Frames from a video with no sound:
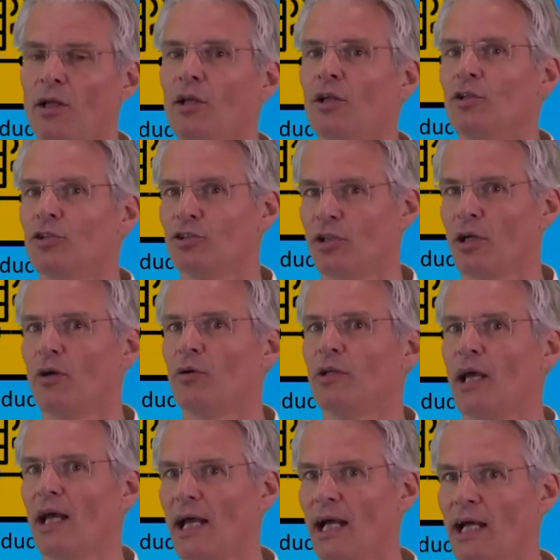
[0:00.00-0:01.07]
So you
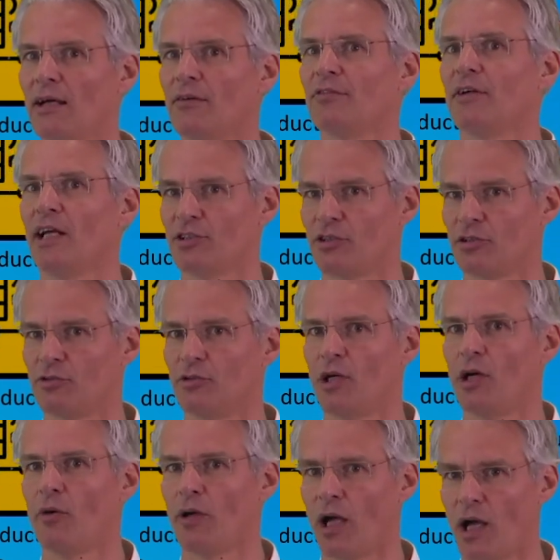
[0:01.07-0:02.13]
have, as a
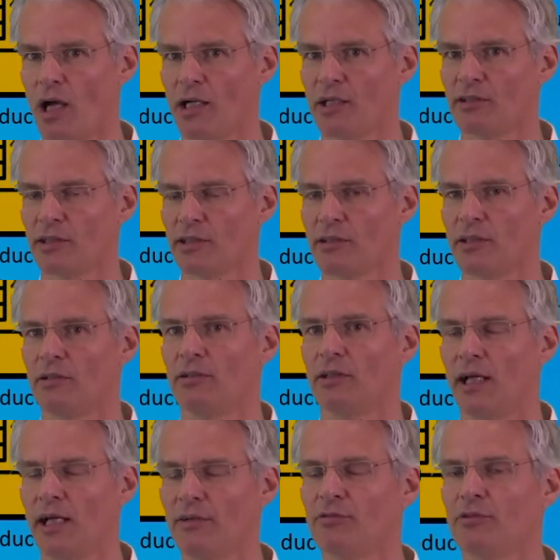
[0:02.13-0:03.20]
growing architect,
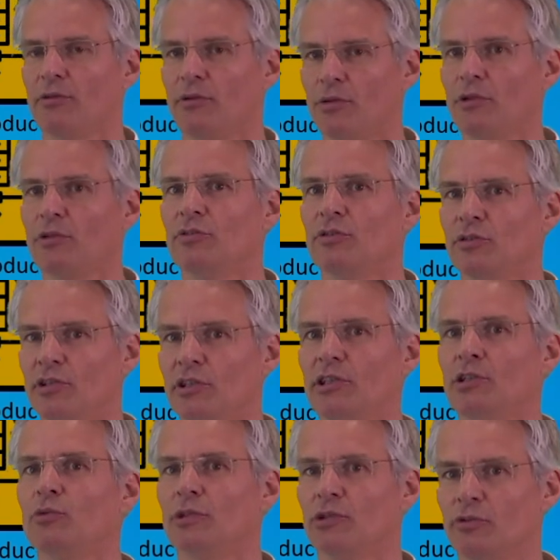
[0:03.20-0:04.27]
have to learn to deal
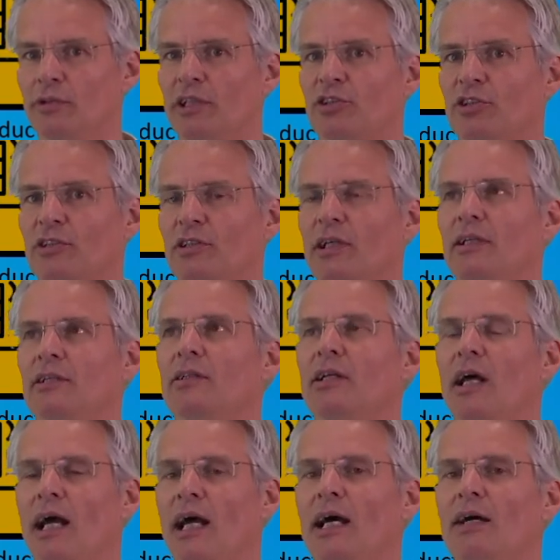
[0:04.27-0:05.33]
with risks and
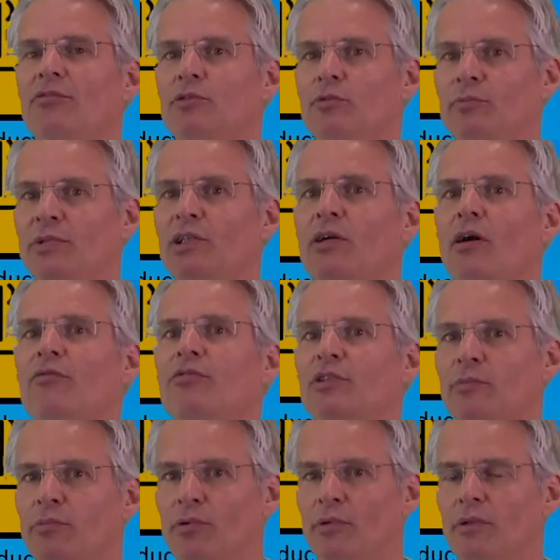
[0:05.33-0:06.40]
have to be
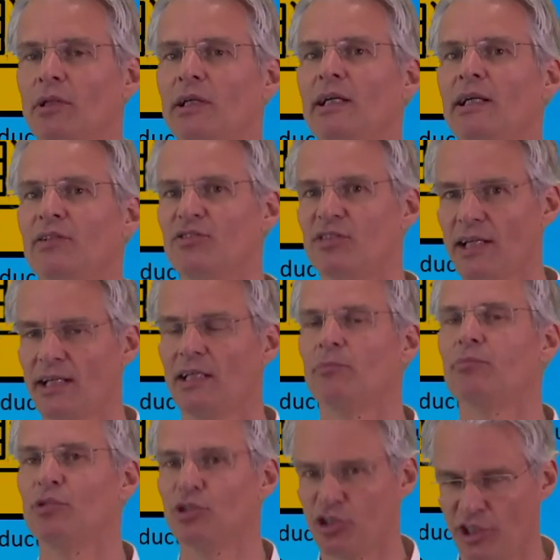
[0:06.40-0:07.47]
comfortable in taking
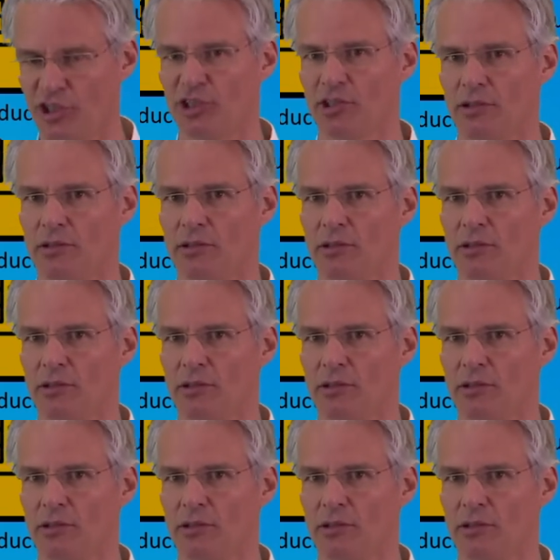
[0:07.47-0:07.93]
position.